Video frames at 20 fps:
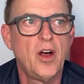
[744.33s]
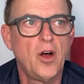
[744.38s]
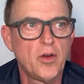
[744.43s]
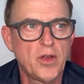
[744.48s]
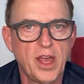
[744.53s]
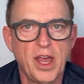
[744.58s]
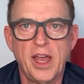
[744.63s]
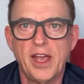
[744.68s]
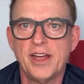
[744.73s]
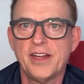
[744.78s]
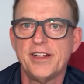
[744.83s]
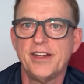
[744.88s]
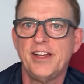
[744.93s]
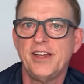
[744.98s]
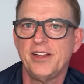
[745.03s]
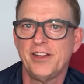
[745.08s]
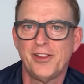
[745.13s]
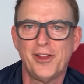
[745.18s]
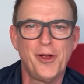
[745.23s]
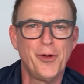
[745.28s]
okay,
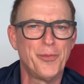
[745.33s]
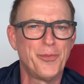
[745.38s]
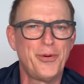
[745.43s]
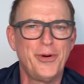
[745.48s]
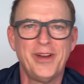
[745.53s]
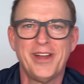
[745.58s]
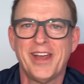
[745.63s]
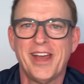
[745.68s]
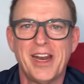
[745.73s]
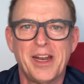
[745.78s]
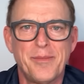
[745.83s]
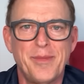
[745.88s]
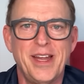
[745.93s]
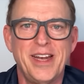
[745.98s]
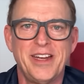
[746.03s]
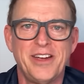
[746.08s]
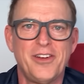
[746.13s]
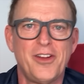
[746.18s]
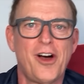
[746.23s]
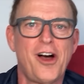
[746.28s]
he, they're putting N M N in